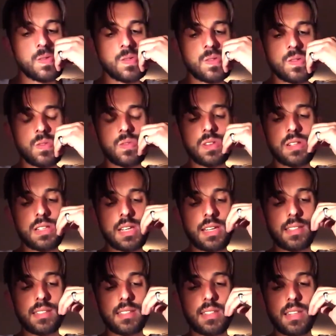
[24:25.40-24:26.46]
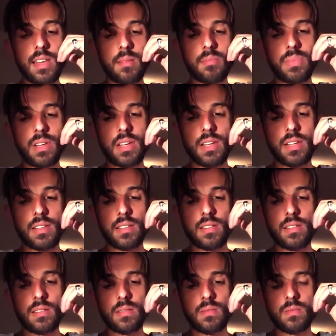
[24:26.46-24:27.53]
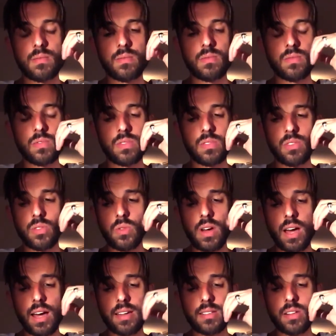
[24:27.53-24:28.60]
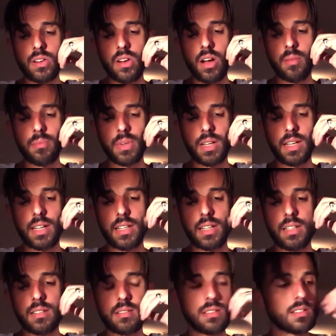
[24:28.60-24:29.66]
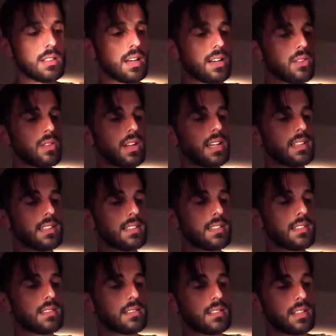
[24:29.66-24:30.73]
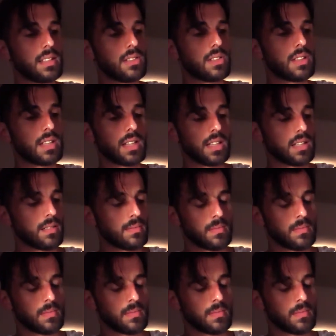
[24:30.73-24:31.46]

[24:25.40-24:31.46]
So the next step is, you guys are complicated. I don't like this. I need to think.